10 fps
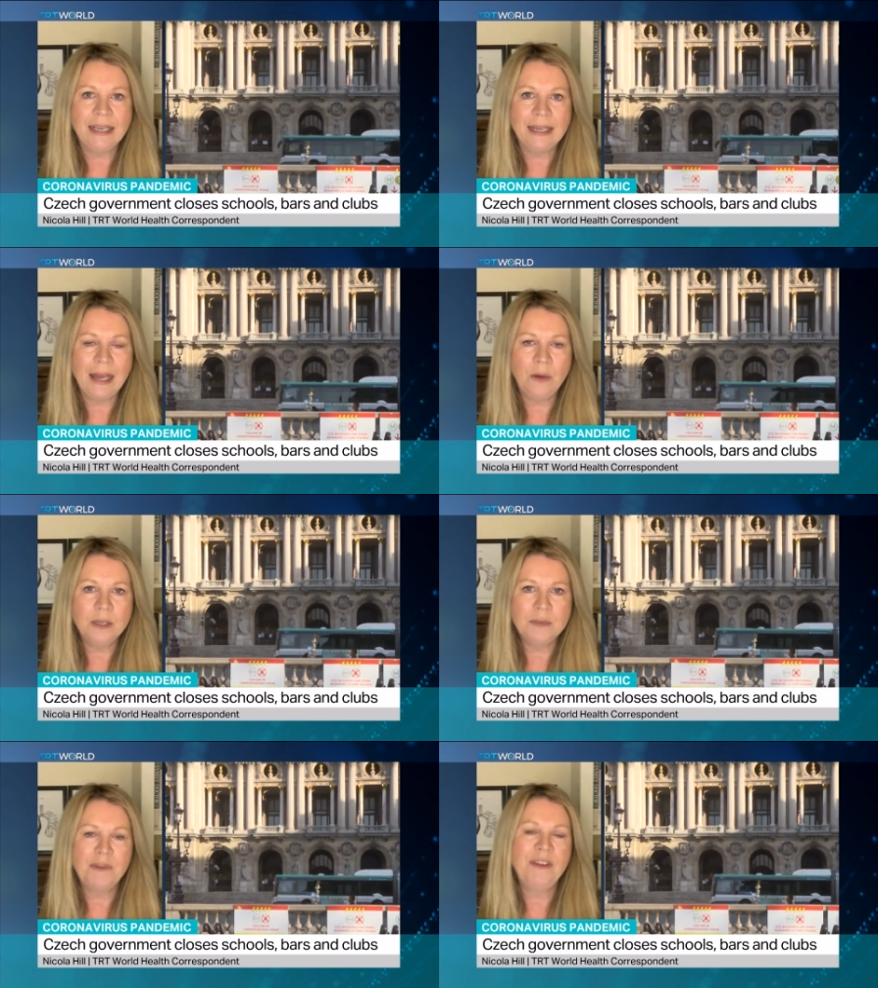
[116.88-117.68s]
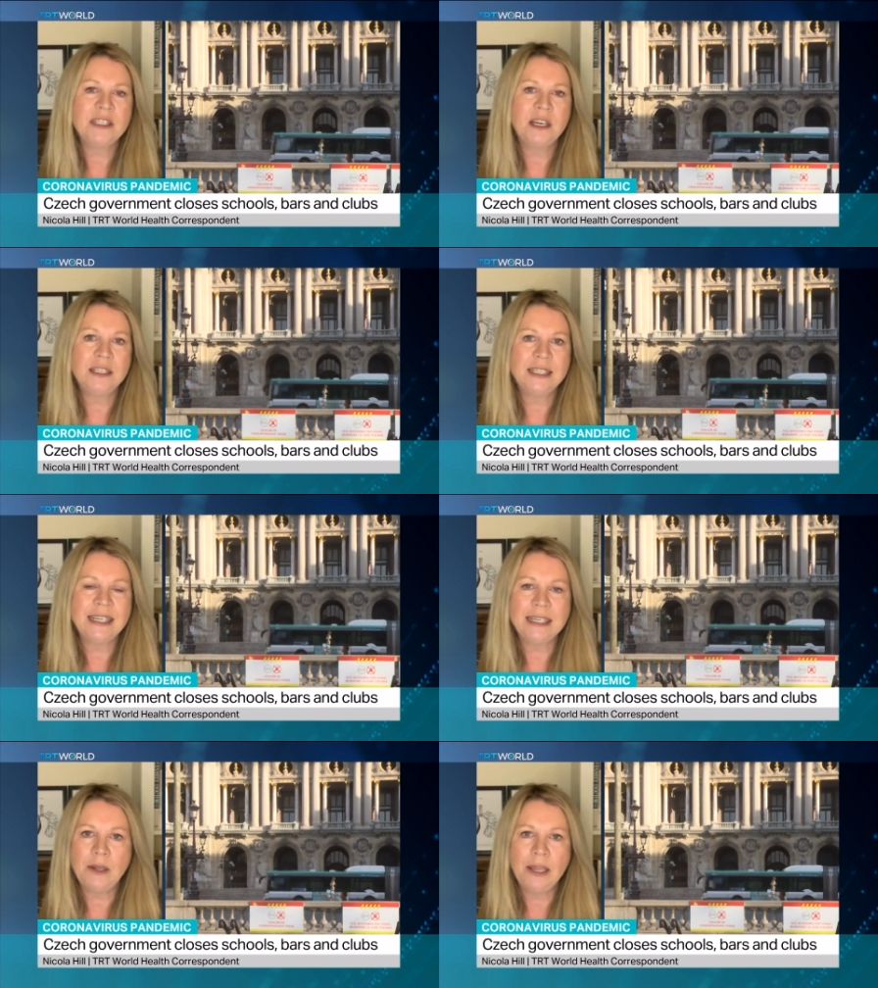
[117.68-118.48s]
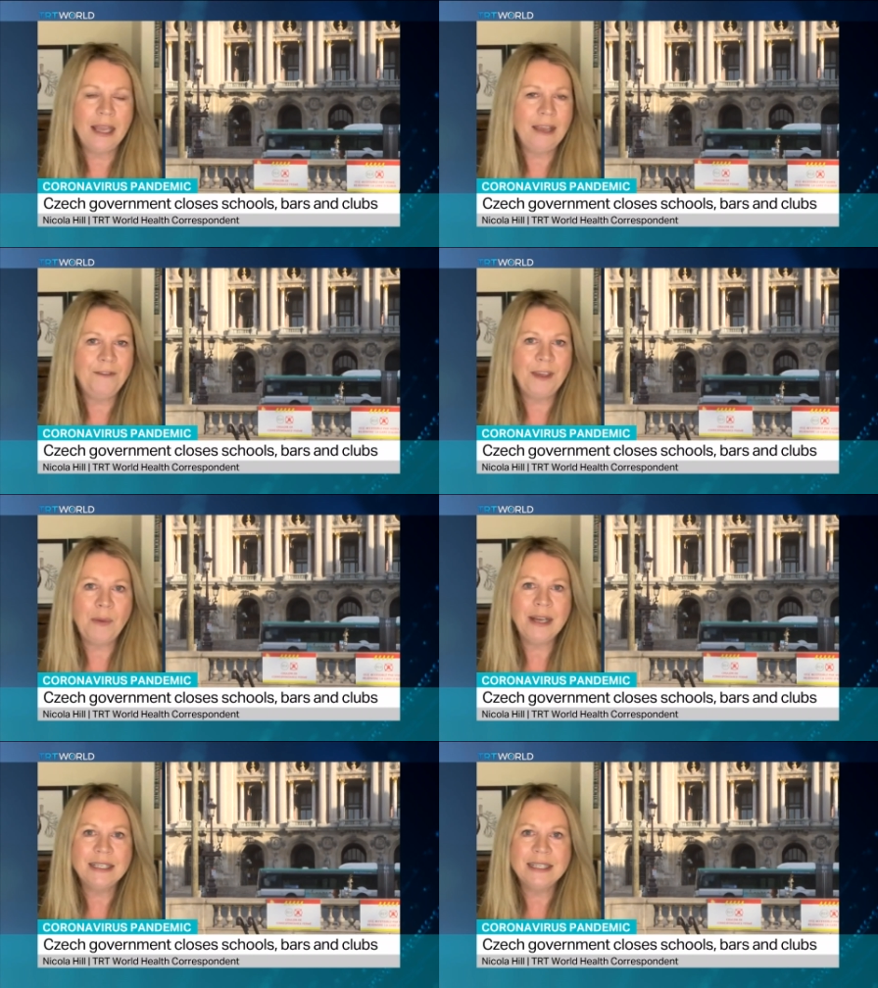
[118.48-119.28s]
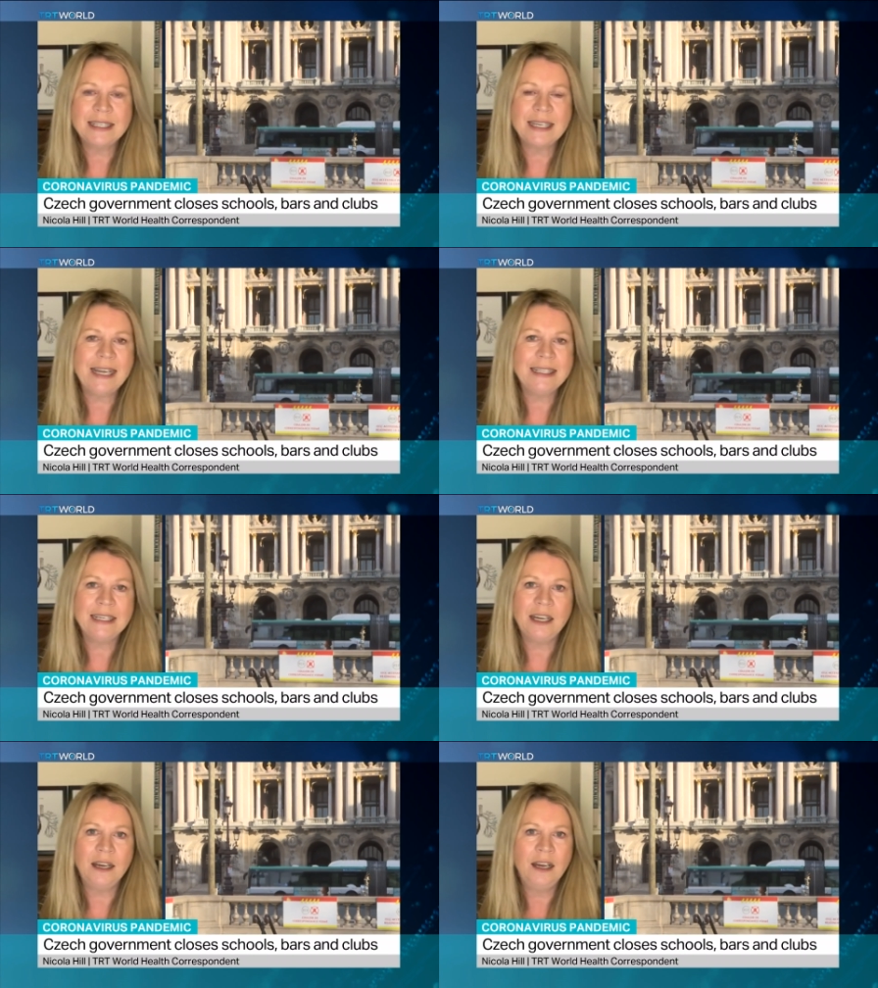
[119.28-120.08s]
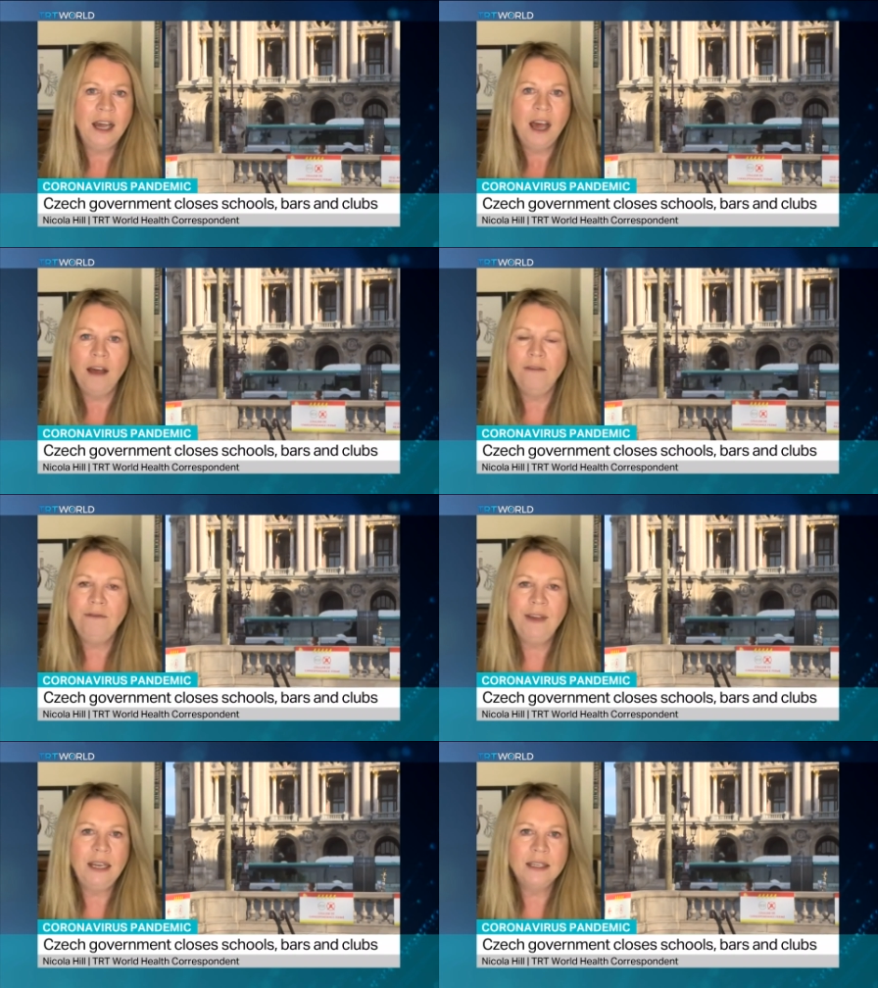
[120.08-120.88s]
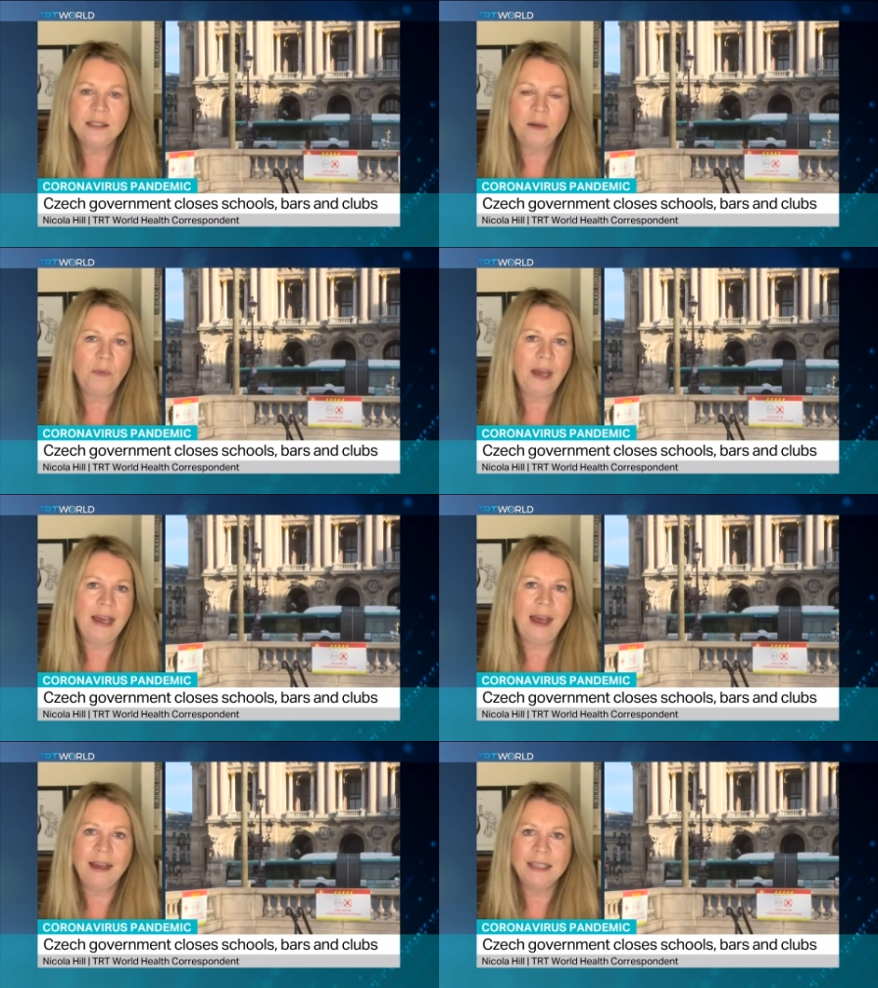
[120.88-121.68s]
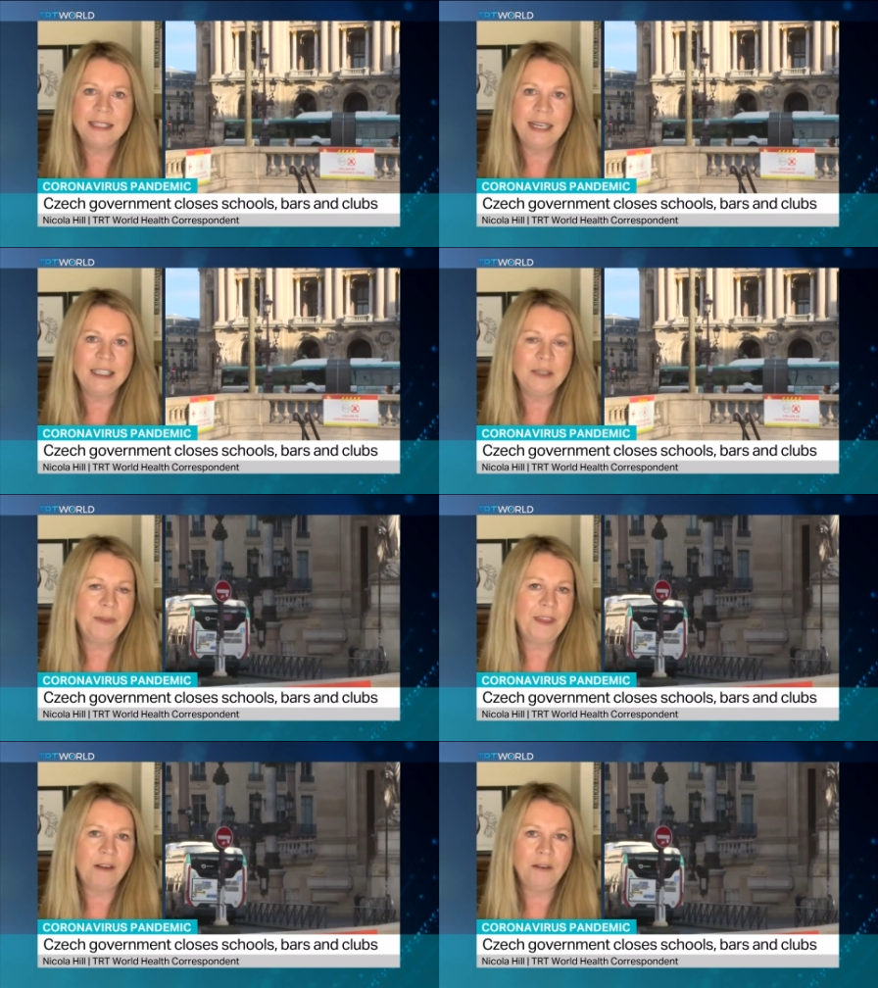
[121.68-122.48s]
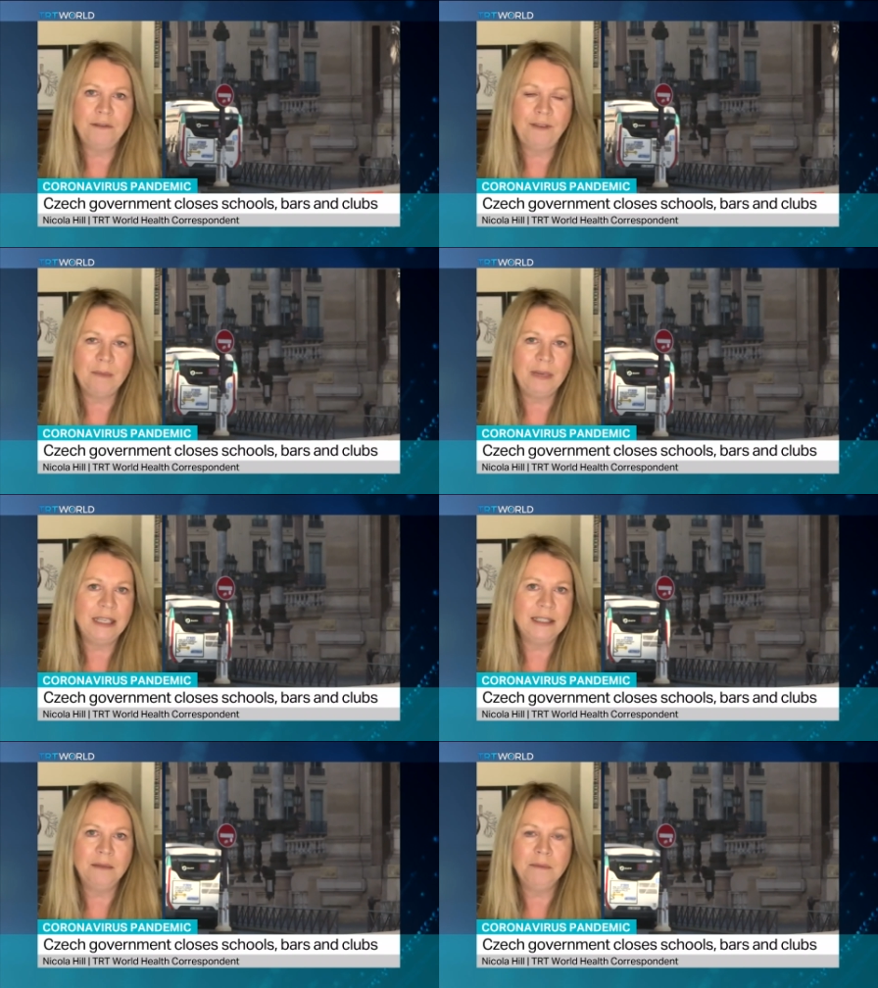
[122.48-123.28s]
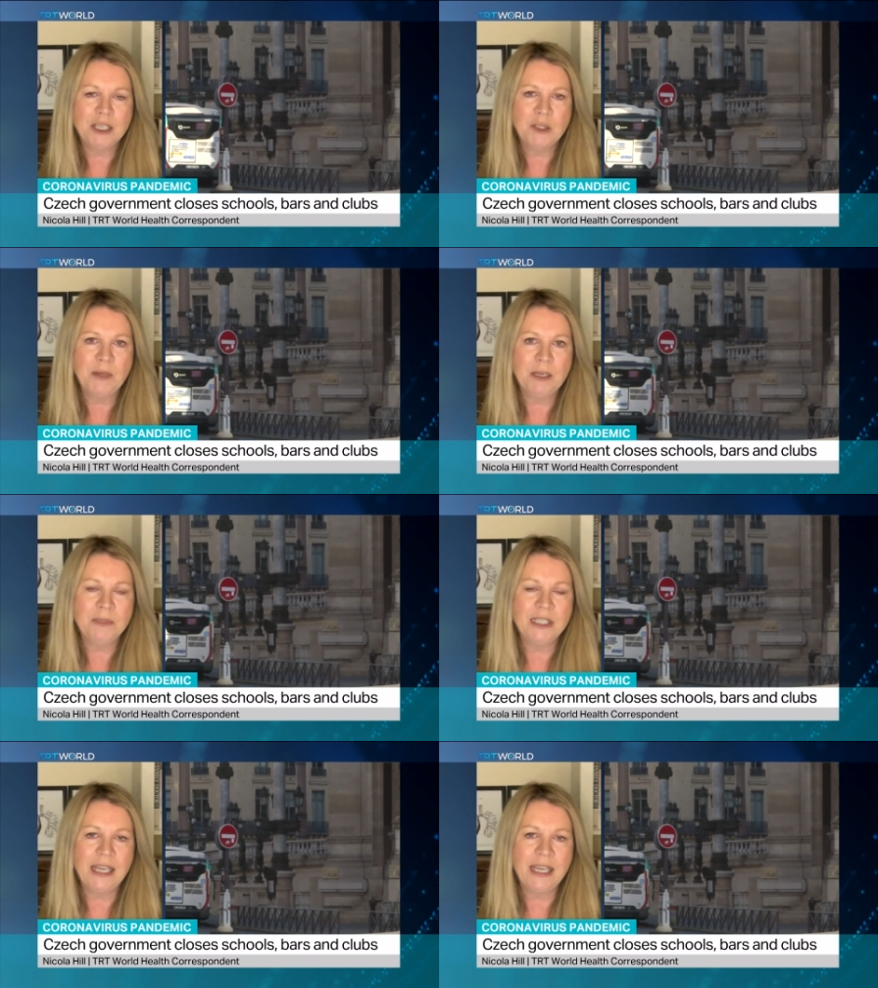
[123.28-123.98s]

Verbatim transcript: Now, as Professor Hunter said, if they went and stayed in a, a villa somewhere isolated with their own family and didn't mix with anybody